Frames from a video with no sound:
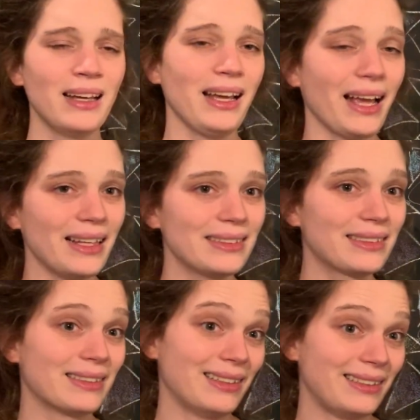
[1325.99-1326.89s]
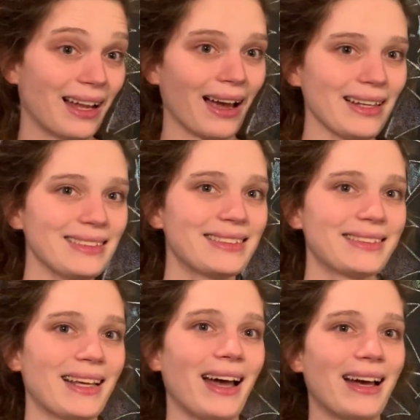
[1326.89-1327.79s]
His diet,
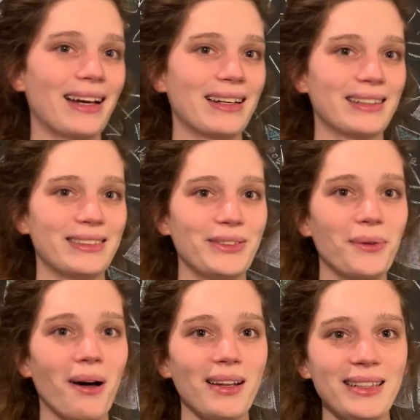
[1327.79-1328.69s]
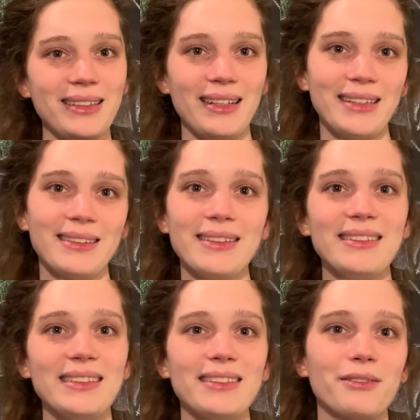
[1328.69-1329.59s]
to call it, it
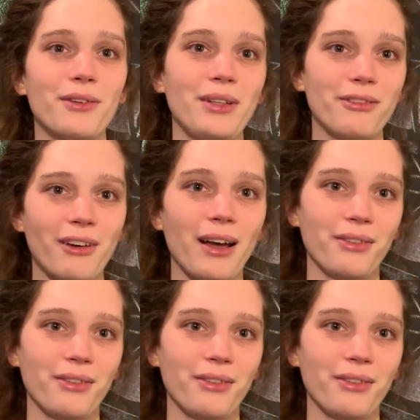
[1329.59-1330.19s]
consists of only 5